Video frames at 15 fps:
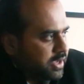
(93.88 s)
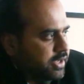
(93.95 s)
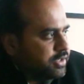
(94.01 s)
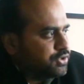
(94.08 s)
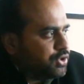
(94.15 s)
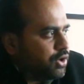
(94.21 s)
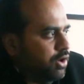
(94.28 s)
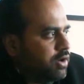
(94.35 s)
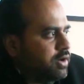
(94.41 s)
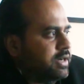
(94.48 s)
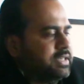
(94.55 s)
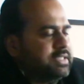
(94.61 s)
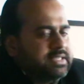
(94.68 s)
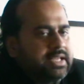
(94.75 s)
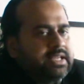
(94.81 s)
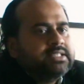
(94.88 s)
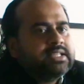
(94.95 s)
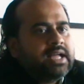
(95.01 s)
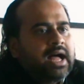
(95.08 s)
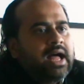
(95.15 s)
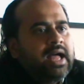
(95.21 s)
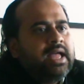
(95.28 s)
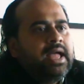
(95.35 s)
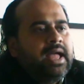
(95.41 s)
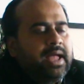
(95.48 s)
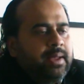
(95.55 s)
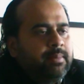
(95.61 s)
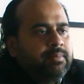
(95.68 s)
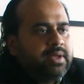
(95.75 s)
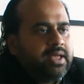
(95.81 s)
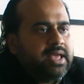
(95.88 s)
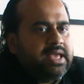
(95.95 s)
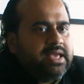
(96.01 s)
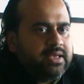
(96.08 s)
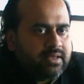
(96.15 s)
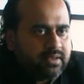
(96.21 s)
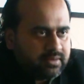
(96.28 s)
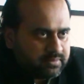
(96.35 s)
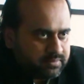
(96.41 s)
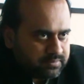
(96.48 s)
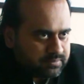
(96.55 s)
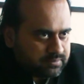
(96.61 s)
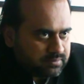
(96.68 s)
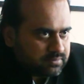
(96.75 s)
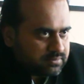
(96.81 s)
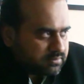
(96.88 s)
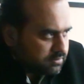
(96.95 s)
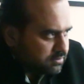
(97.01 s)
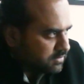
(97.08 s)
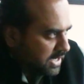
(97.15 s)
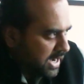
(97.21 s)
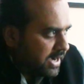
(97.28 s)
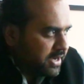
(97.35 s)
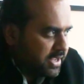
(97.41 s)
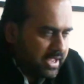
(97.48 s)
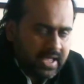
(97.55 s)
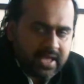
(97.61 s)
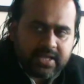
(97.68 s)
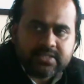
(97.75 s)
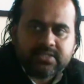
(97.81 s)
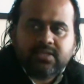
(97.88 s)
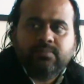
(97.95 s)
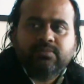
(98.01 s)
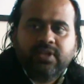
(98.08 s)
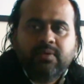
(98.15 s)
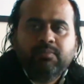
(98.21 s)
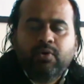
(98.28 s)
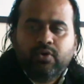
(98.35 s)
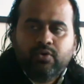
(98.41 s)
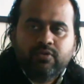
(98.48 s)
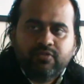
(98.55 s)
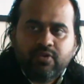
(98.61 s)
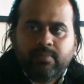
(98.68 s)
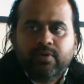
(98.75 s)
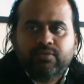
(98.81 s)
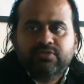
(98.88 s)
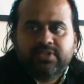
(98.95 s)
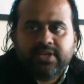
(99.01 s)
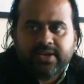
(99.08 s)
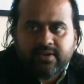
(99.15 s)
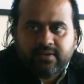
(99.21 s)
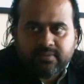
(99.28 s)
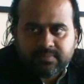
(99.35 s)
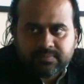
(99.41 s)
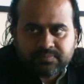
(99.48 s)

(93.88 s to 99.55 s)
In short, it says, I am A. And A is something borrowed from outside.